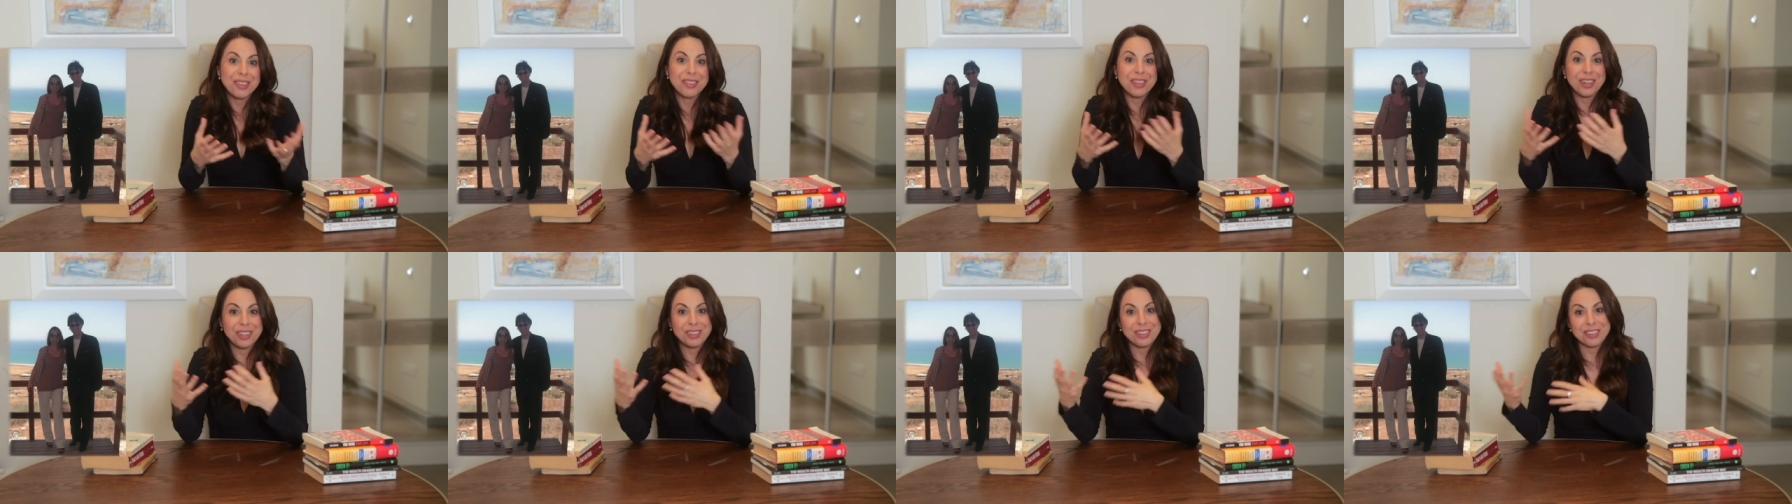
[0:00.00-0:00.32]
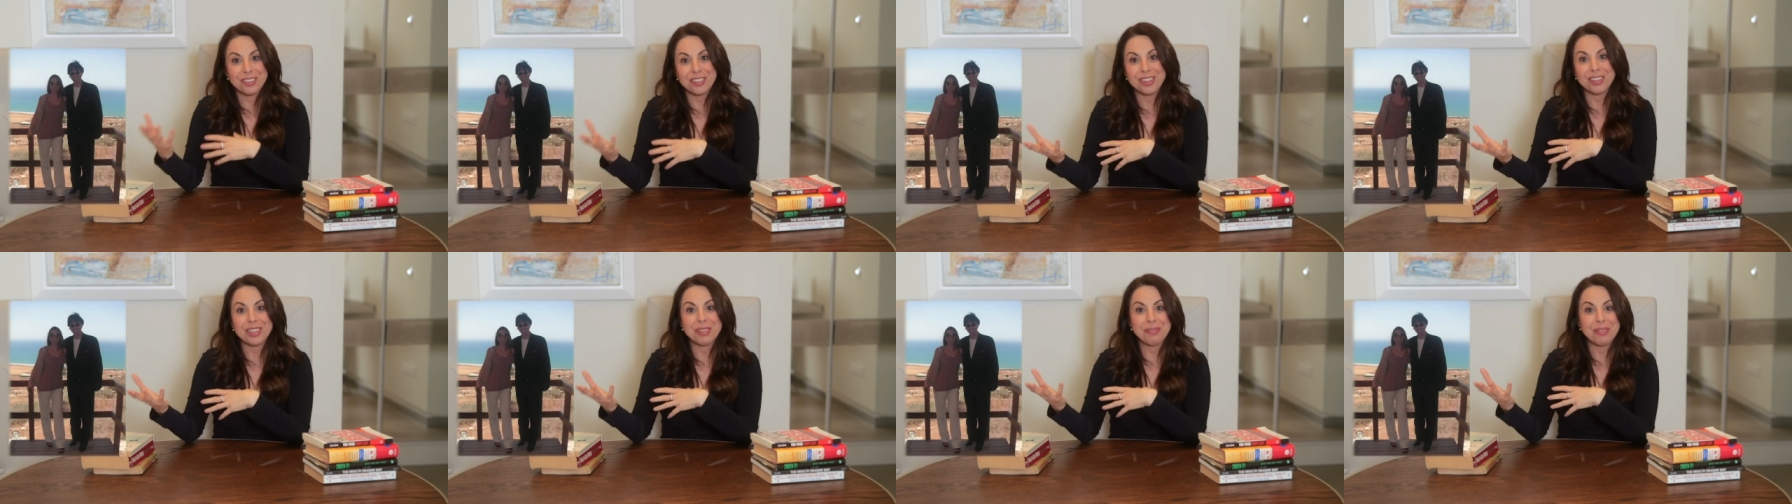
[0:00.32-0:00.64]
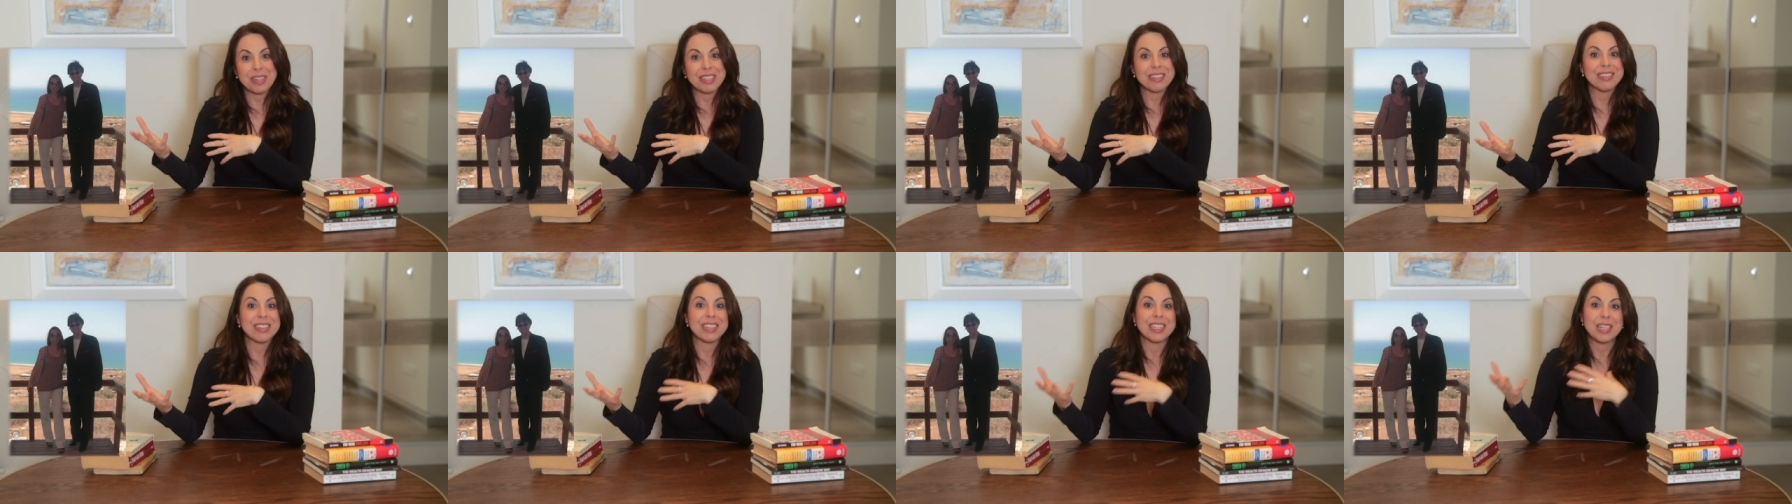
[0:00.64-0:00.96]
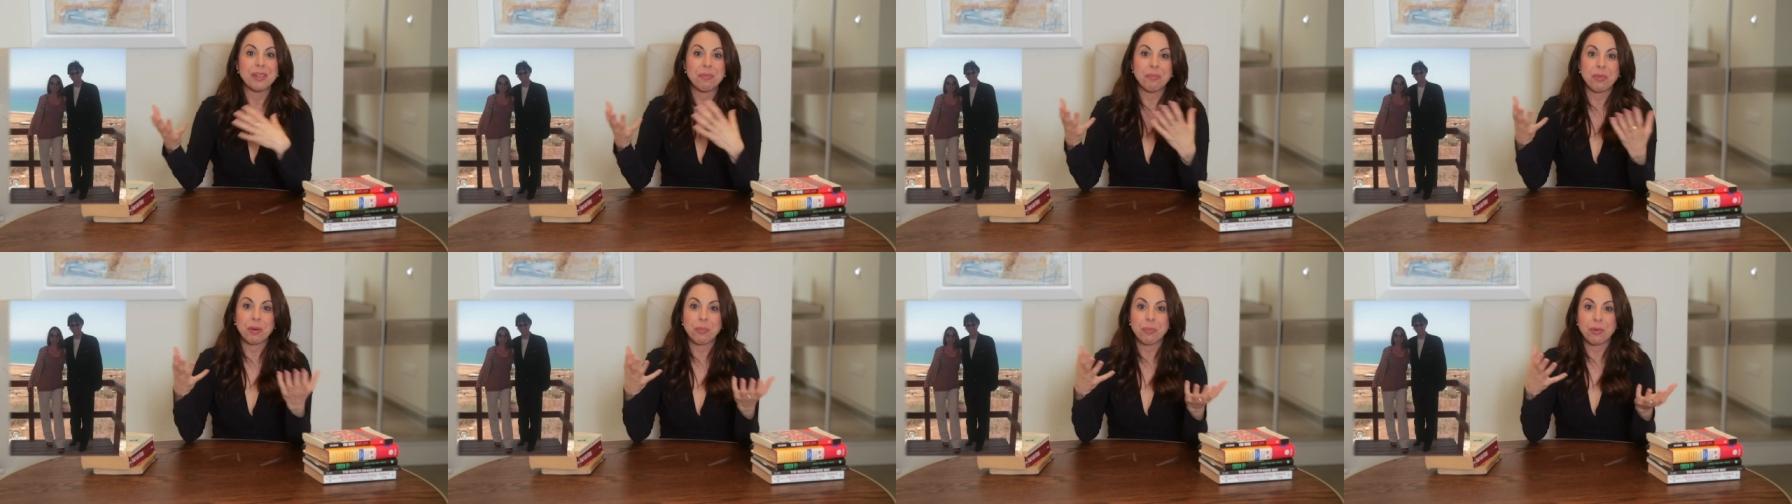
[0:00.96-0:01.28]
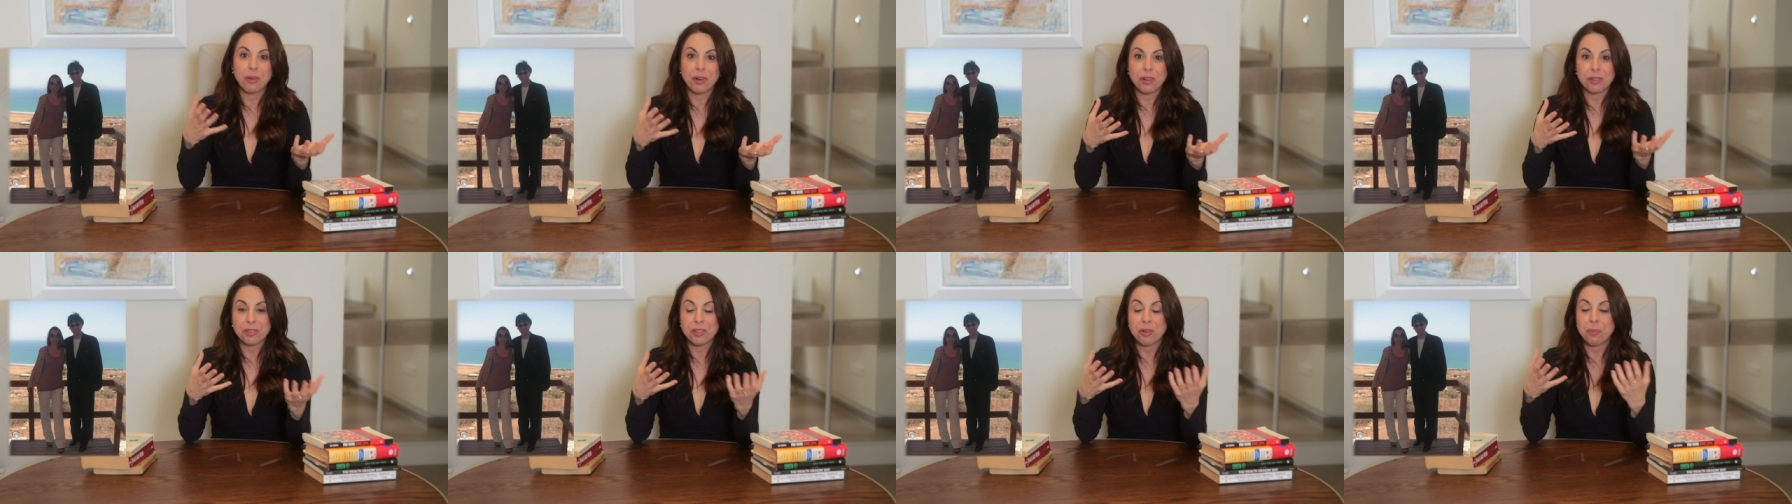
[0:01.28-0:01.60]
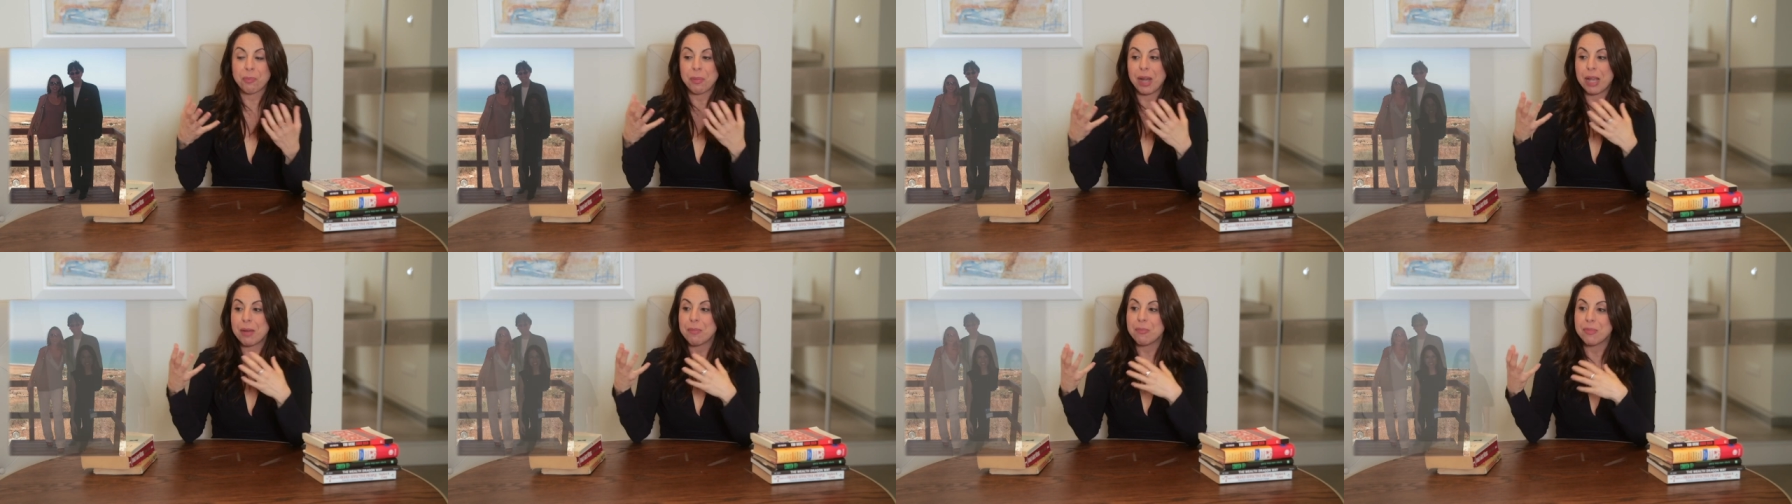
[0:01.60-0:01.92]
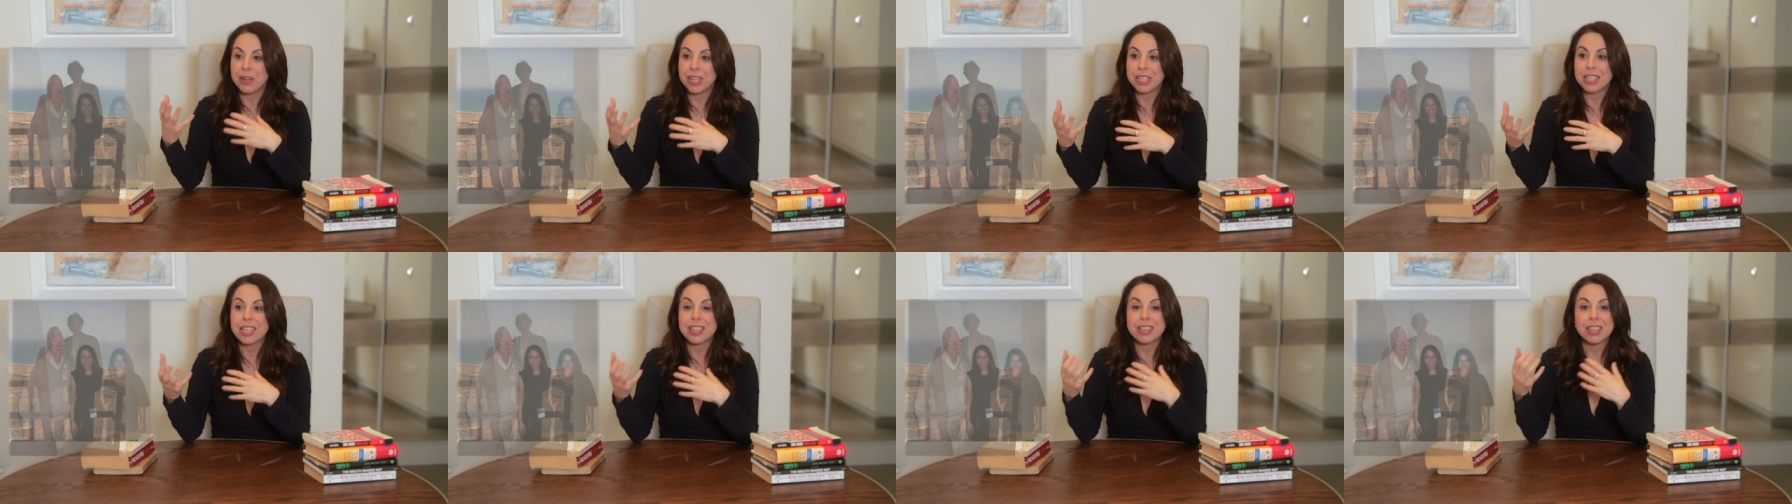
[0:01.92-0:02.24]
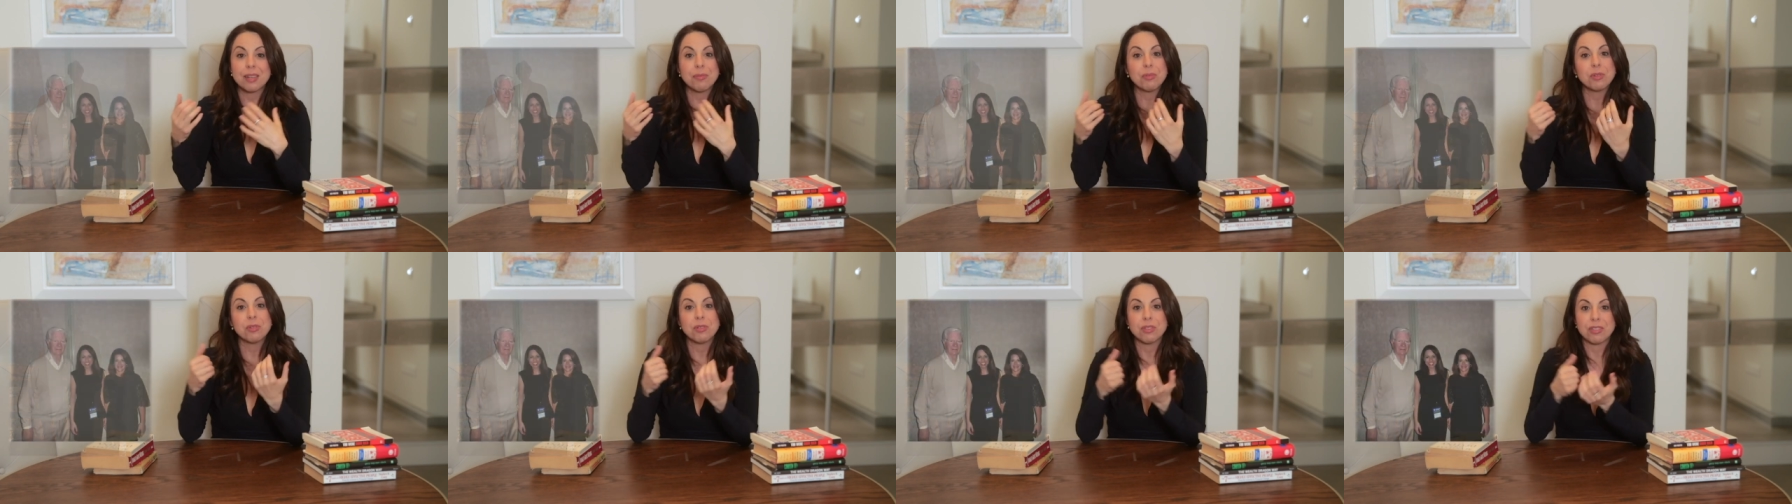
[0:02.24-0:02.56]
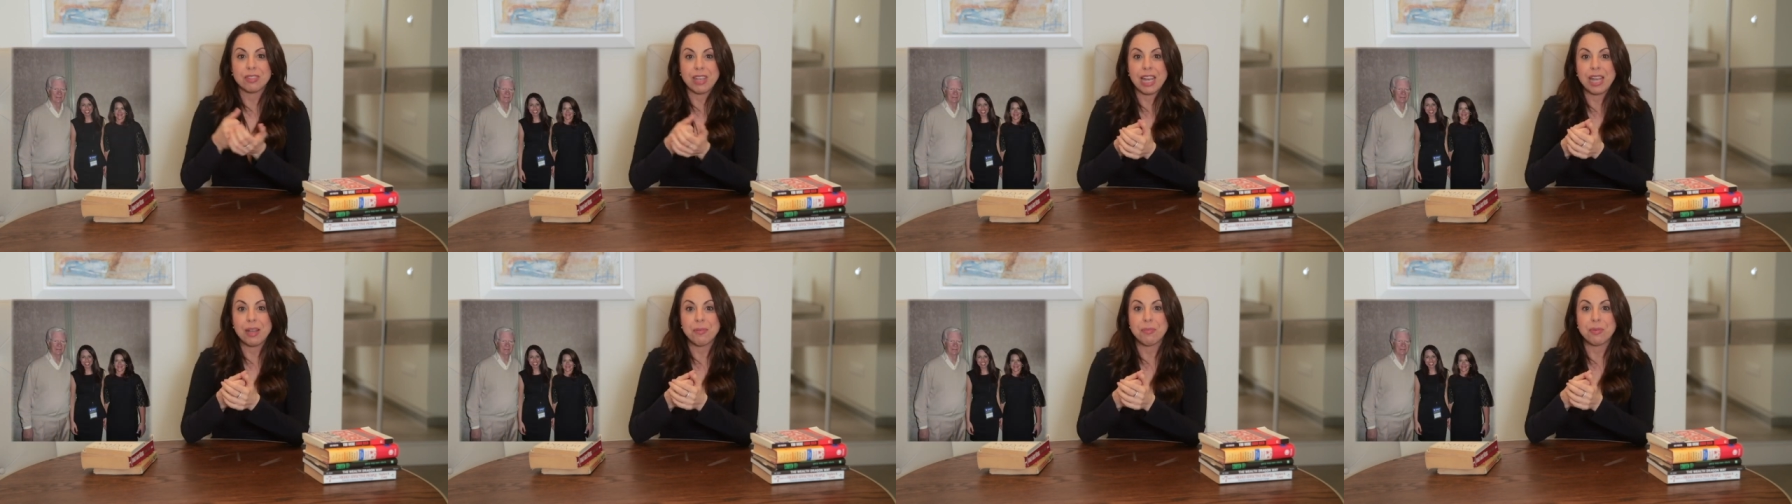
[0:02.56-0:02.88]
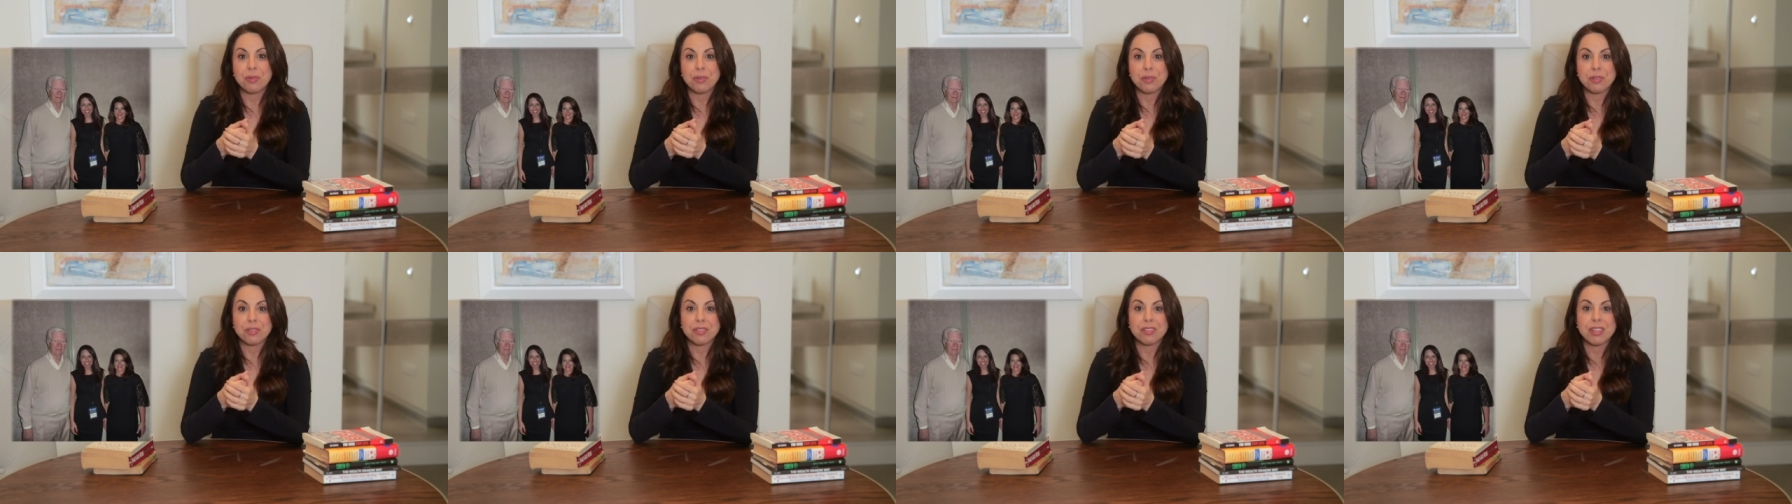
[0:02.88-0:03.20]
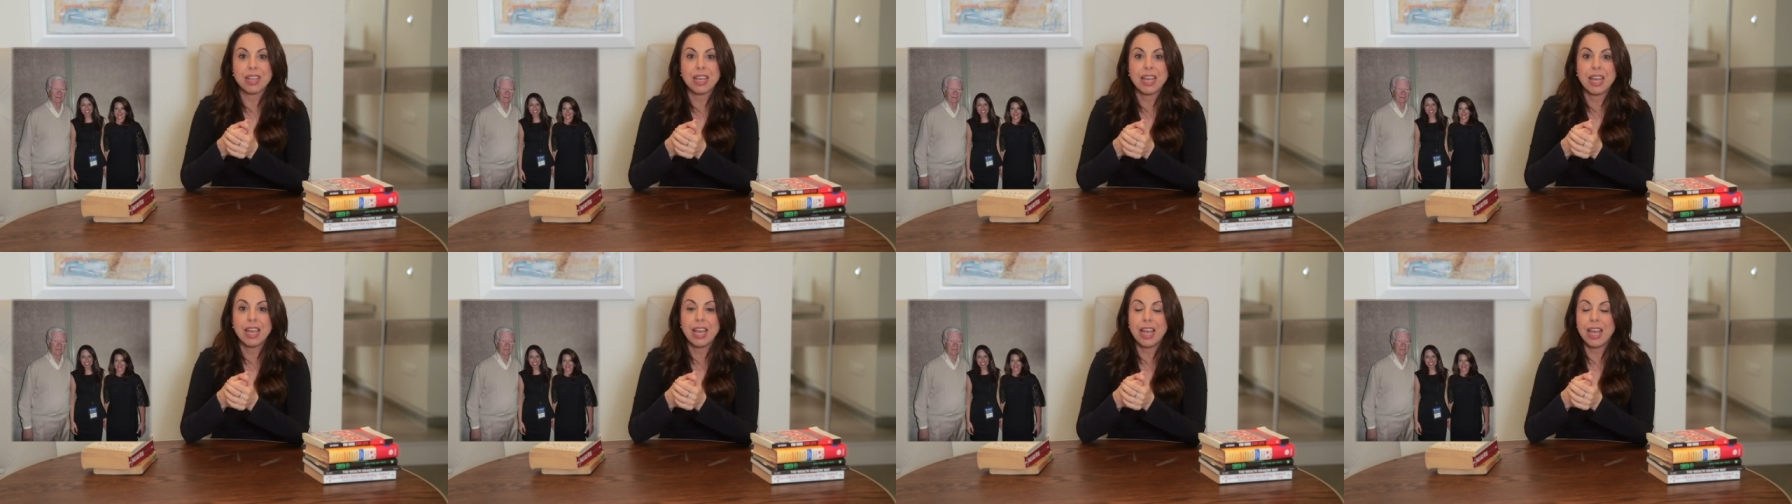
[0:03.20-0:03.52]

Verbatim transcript: with Dr. John Demartini and Bob Proctor by bringing them to Cyprus